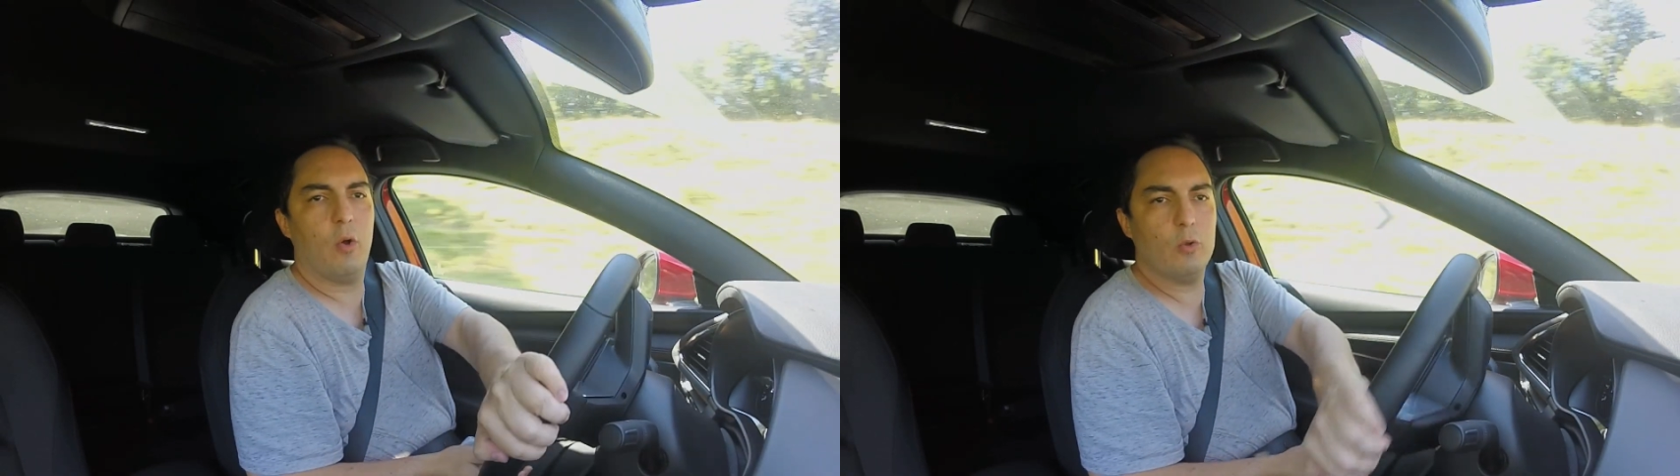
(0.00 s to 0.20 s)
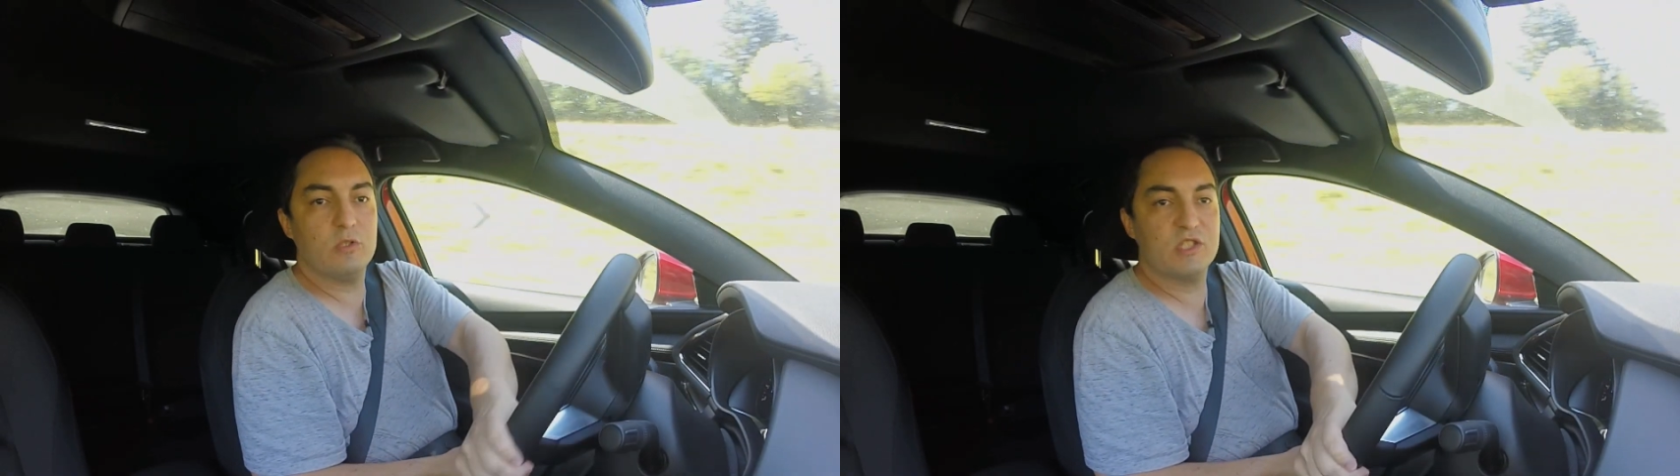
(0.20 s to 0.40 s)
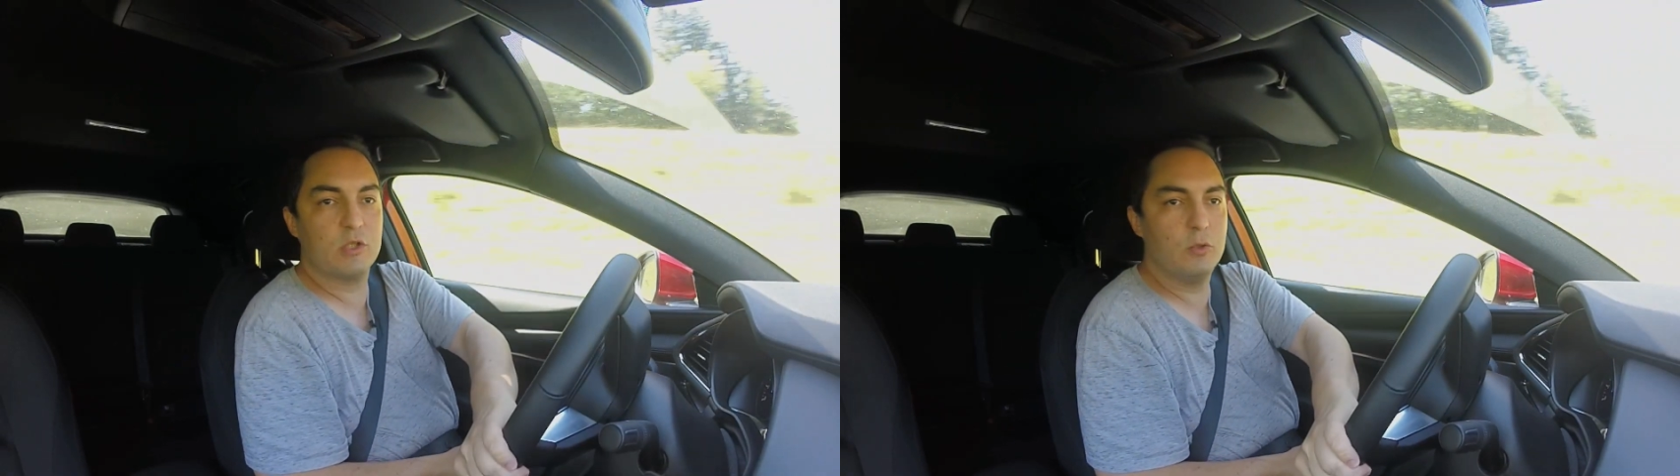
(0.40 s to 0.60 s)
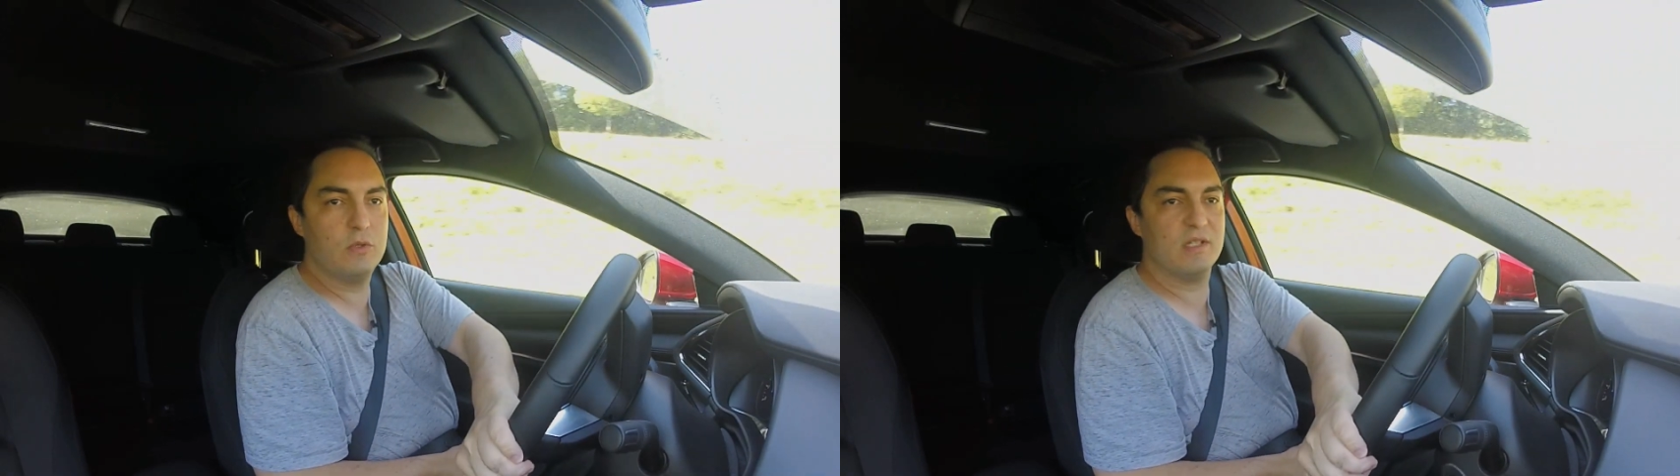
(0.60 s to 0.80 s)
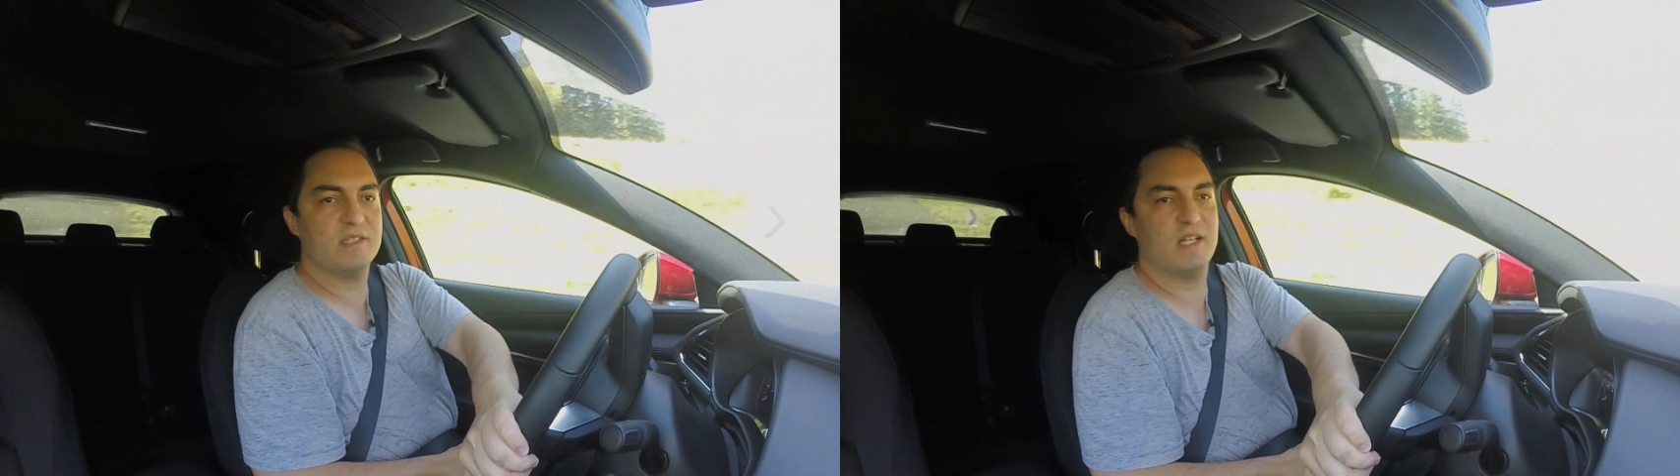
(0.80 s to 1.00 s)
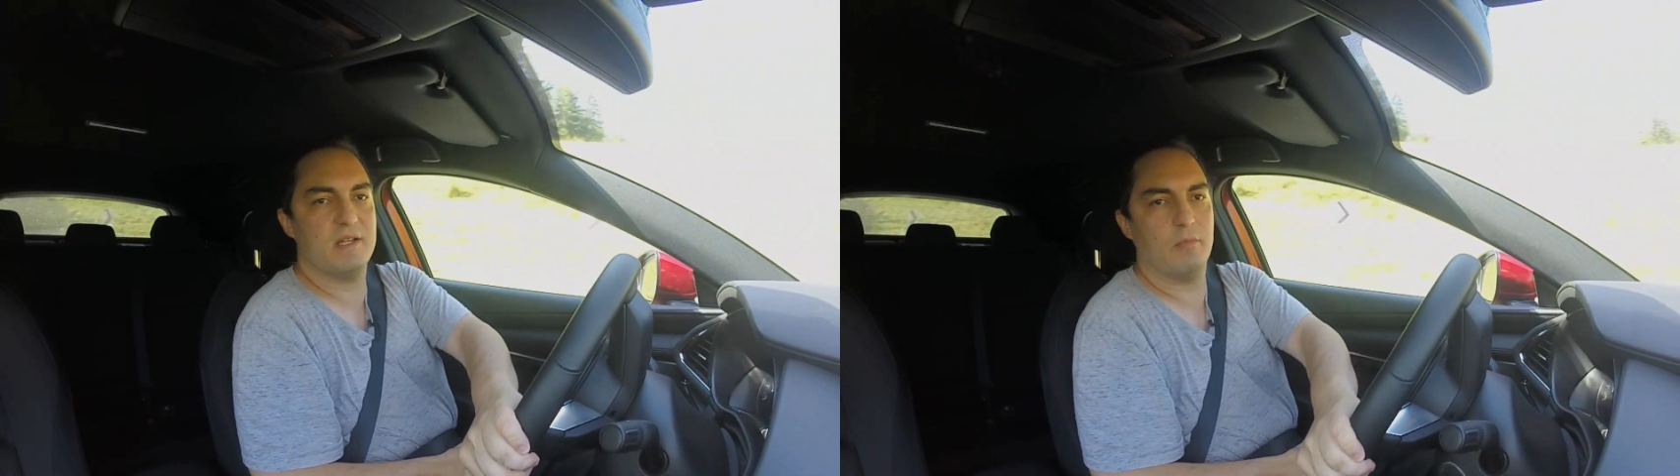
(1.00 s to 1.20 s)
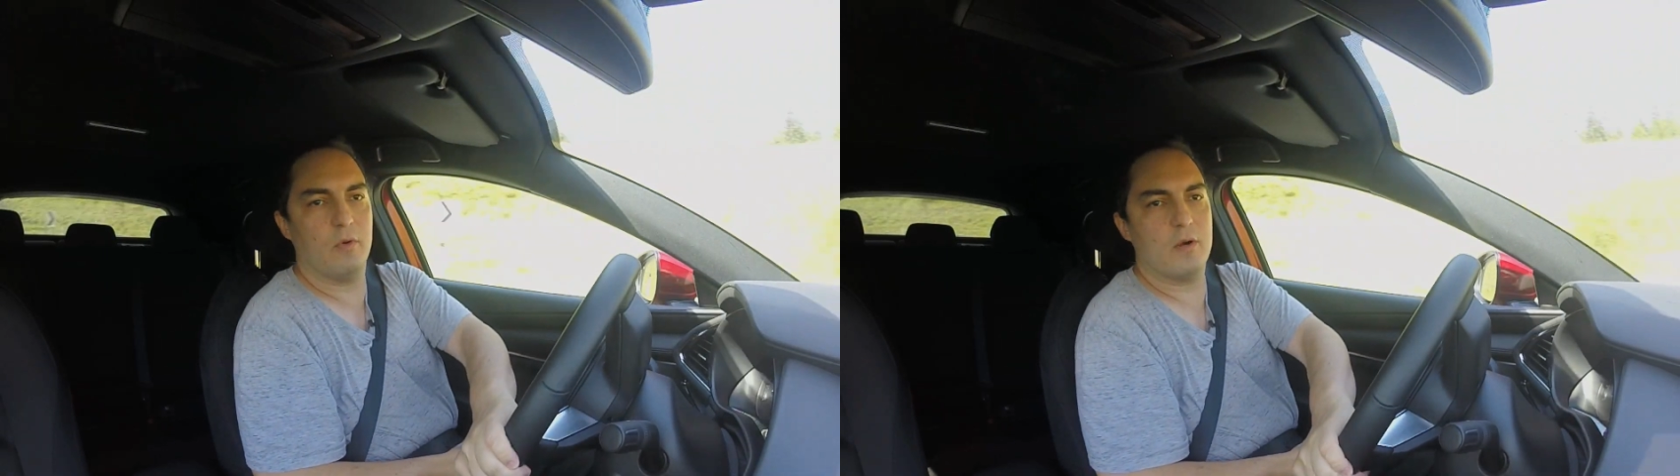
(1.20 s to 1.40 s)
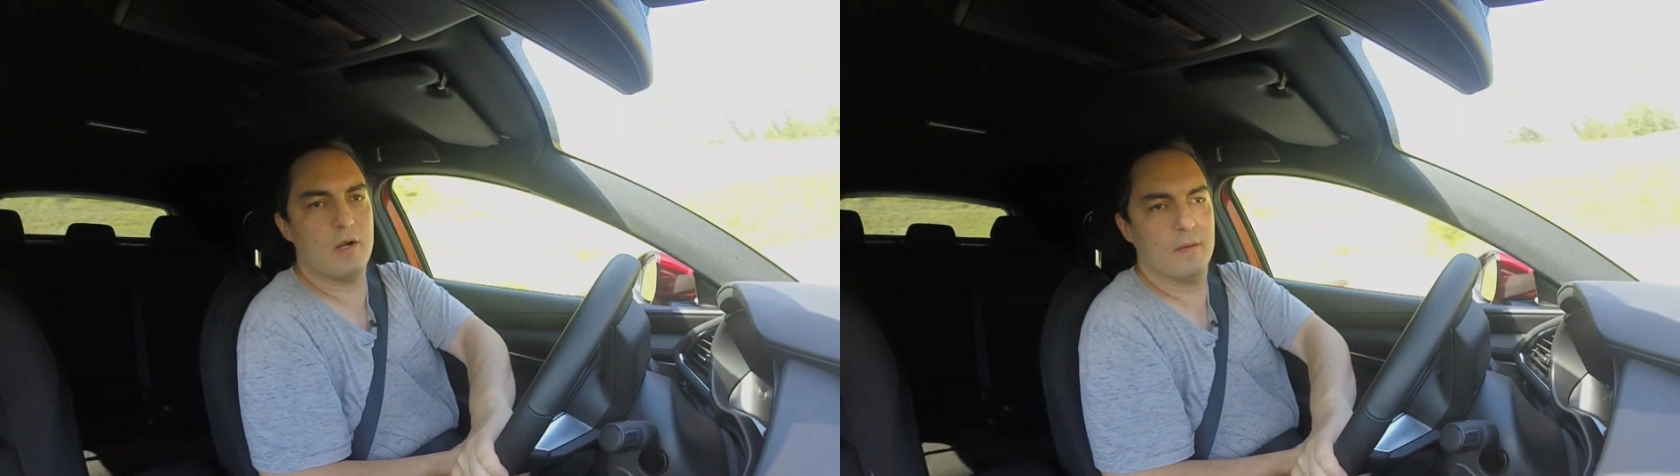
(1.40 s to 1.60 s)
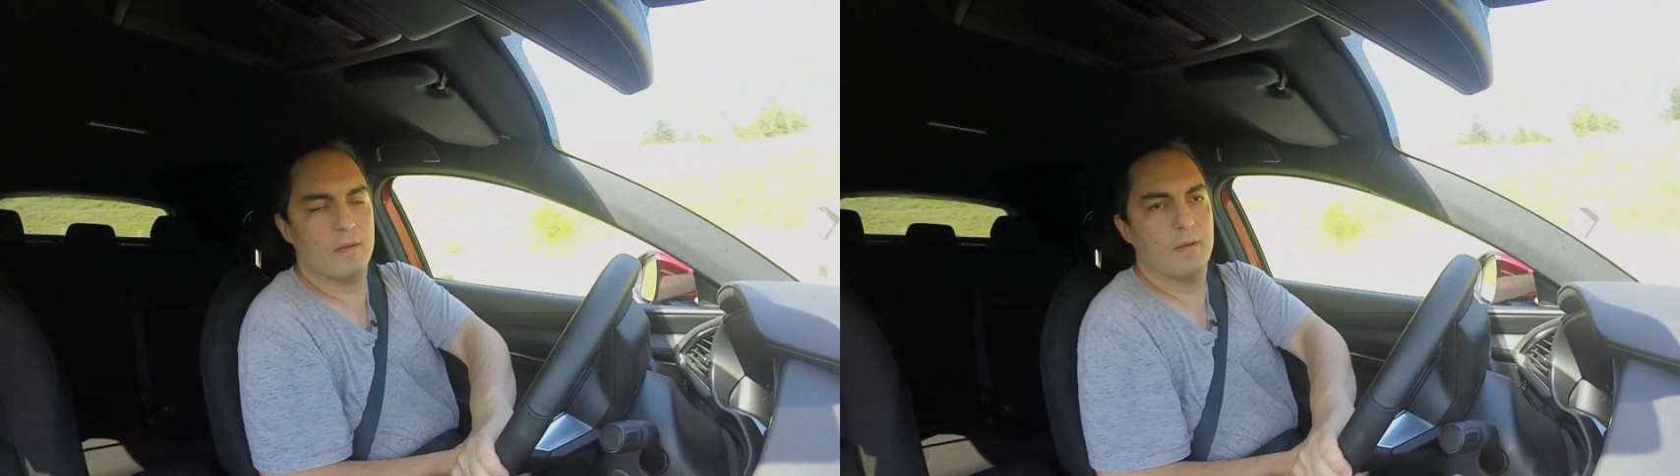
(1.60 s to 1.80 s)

old schoolness anymore